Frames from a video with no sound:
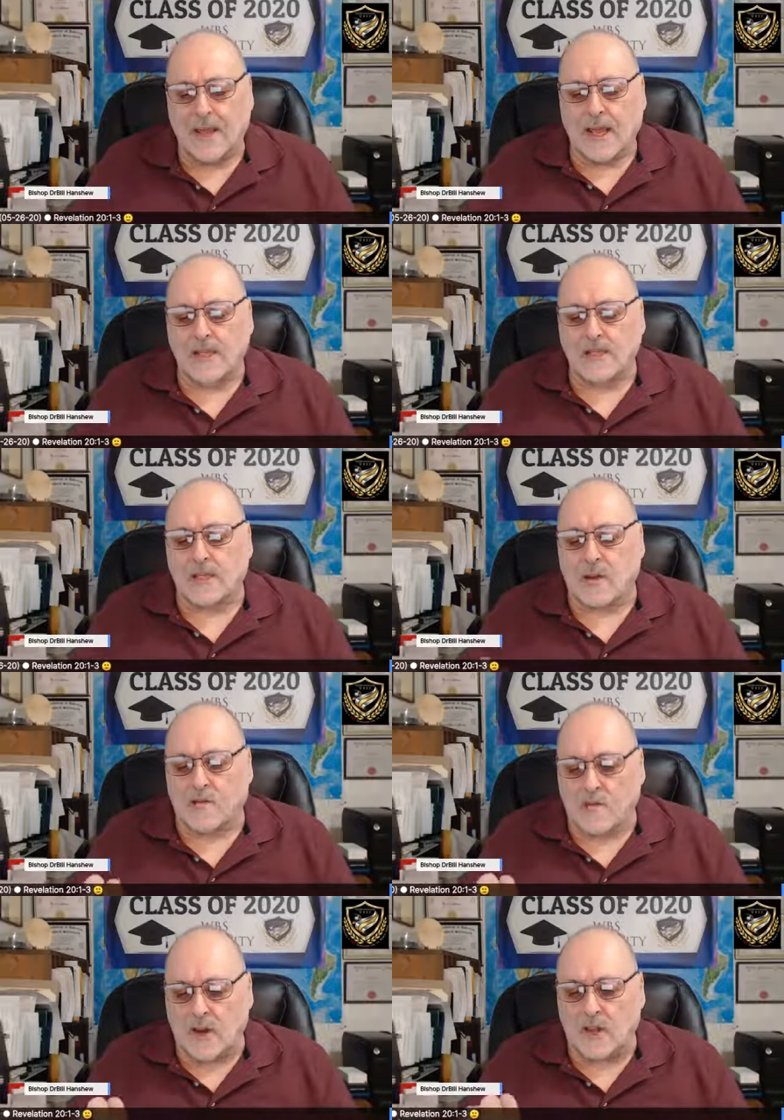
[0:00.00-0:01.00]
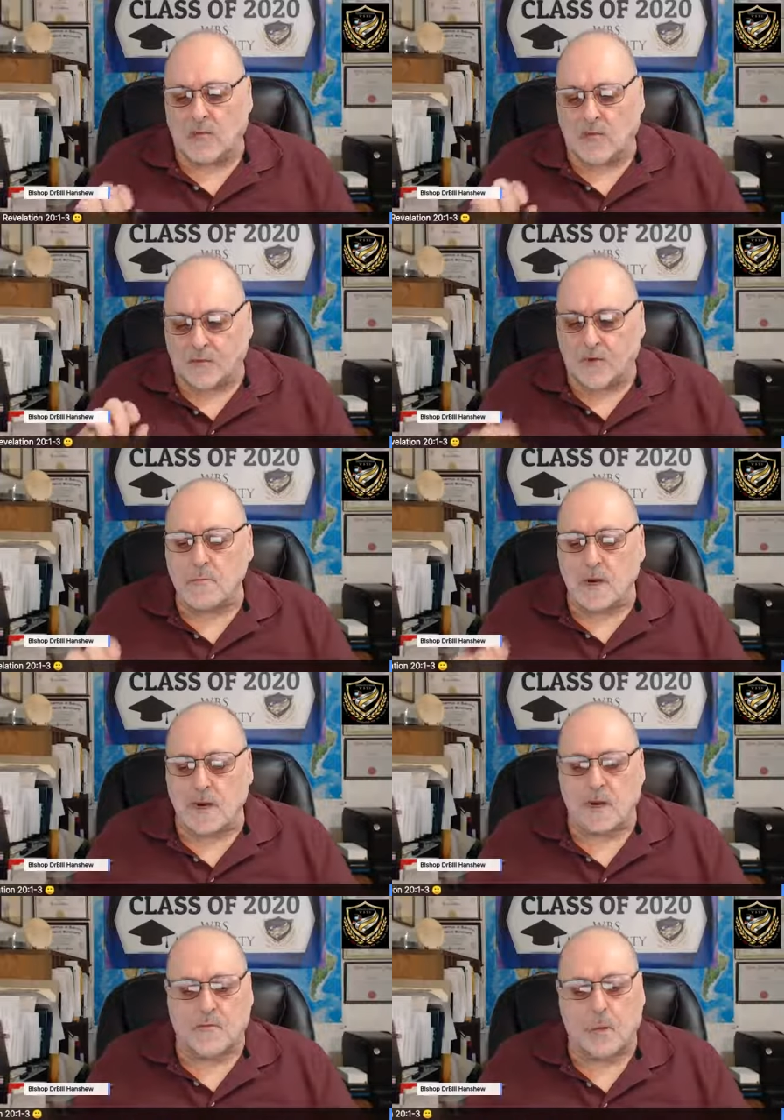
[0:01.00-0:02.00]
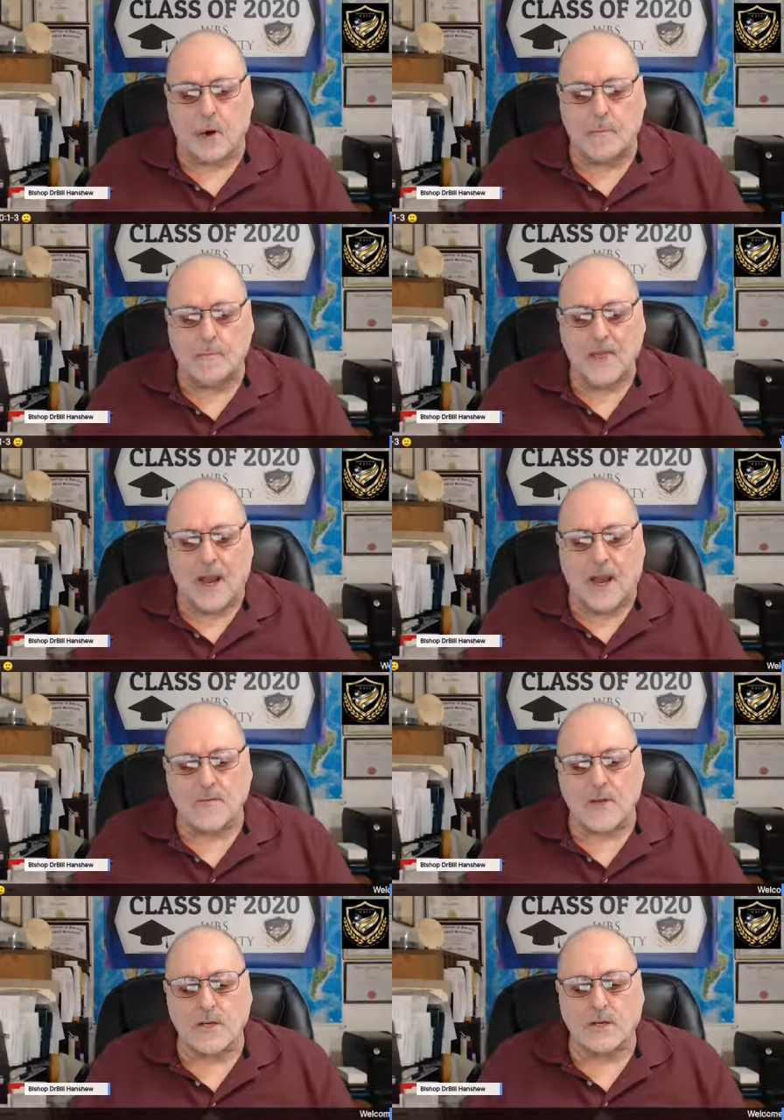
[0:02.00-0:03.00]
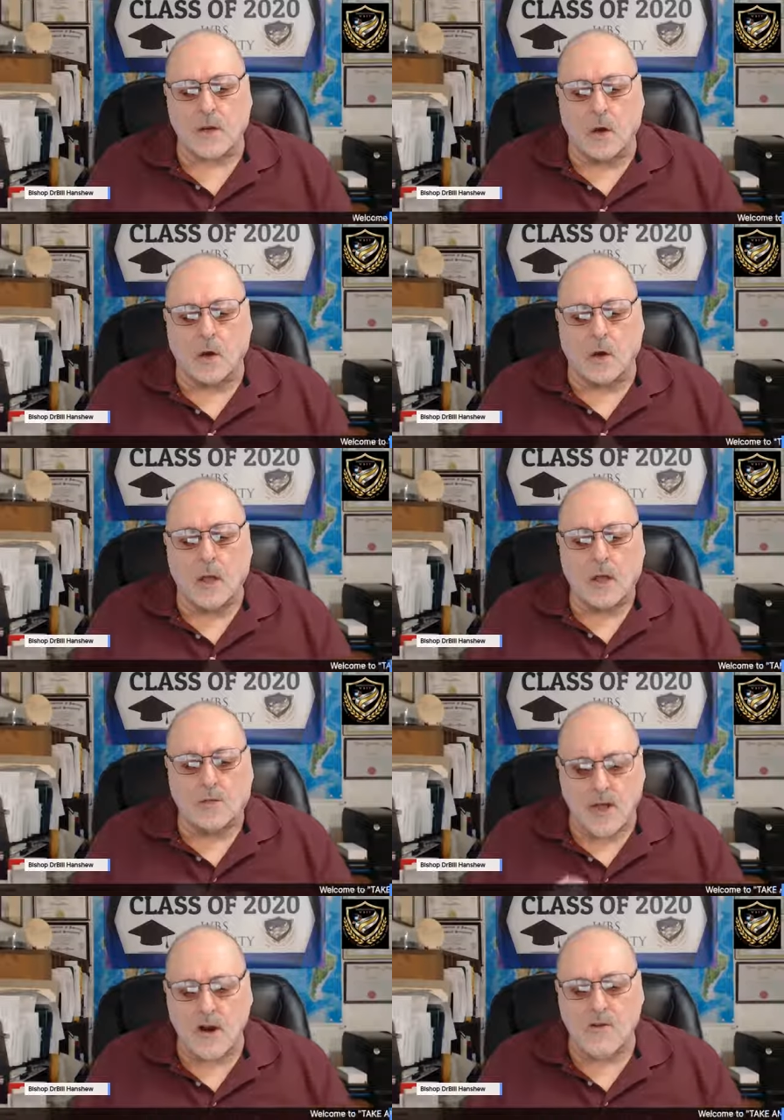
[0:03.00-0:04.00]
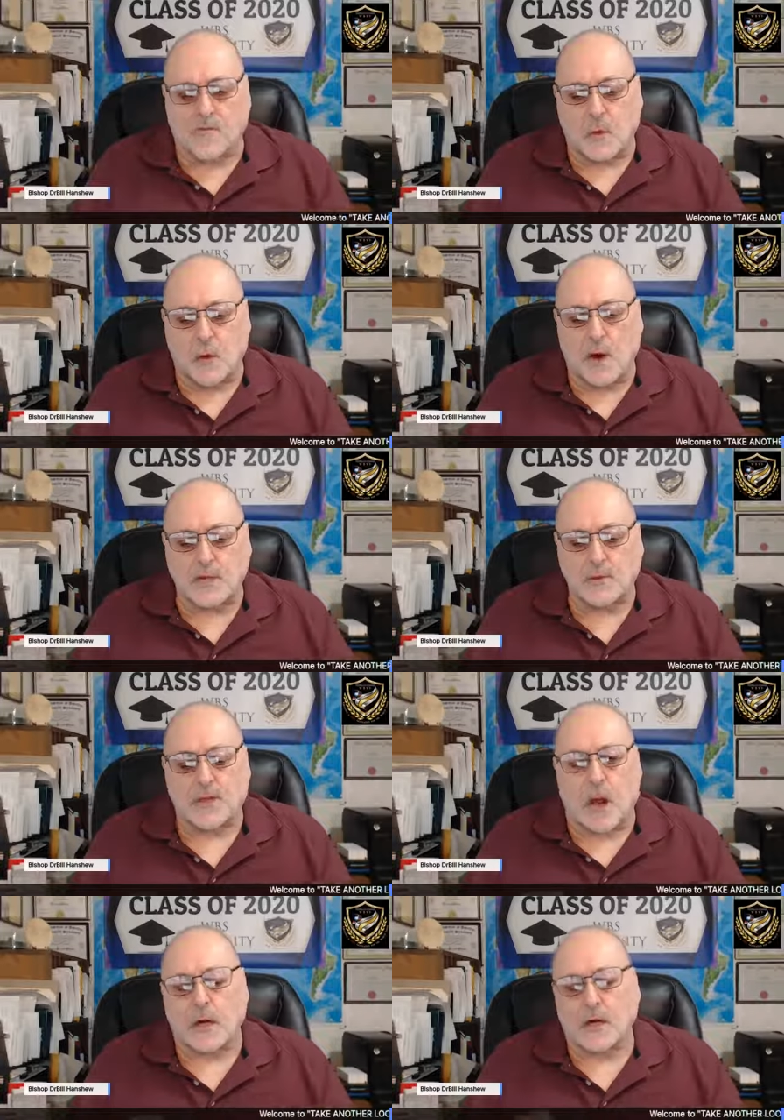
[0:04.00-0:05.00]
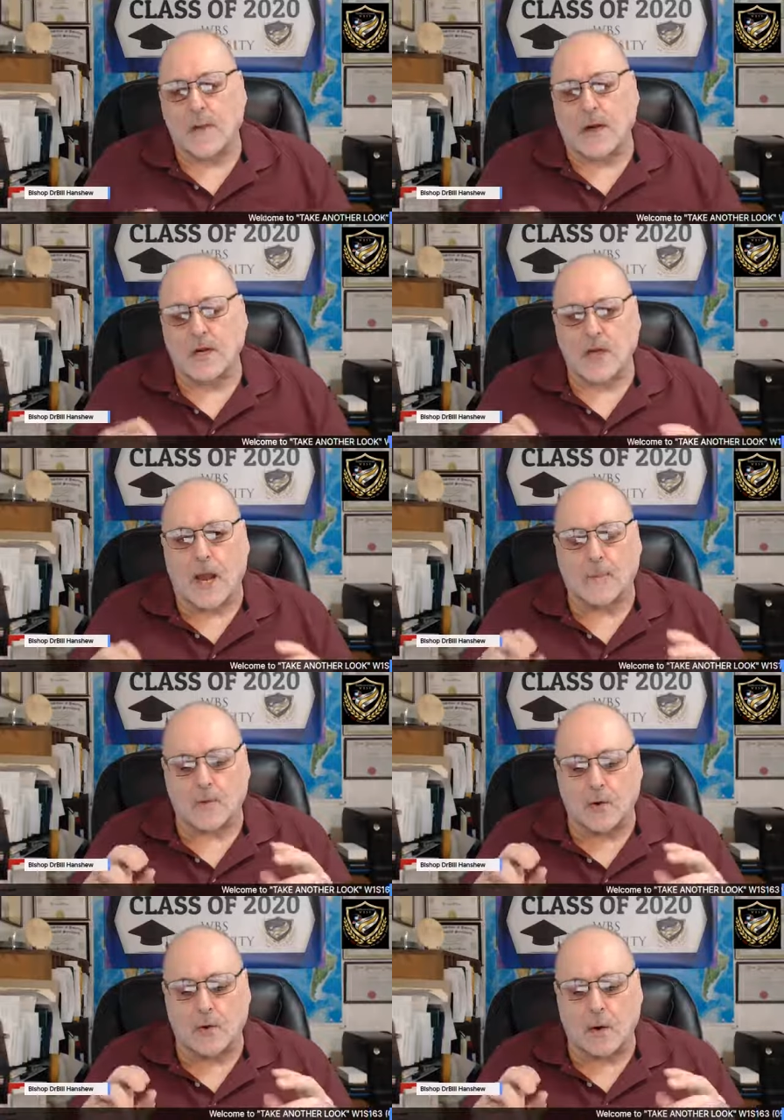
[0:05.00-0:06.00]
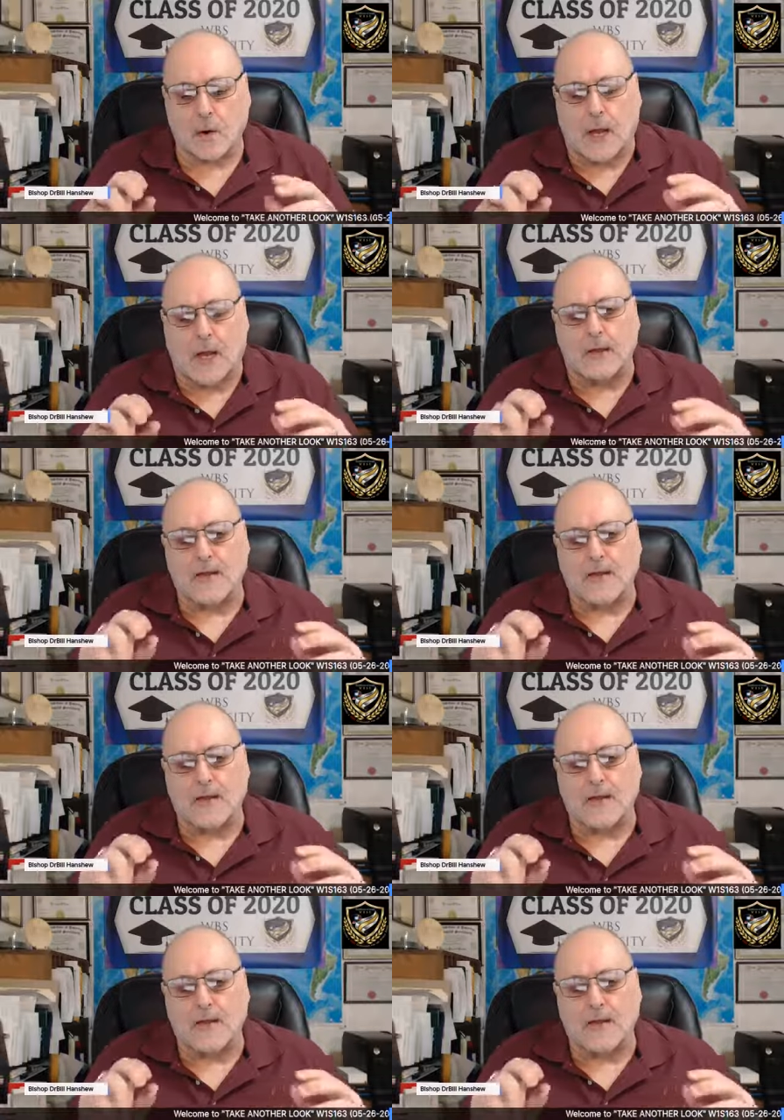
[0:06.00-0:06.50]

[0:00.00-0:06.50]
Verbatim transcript: is the in the feminine form and the soul therefore as we talked about in chapter uh,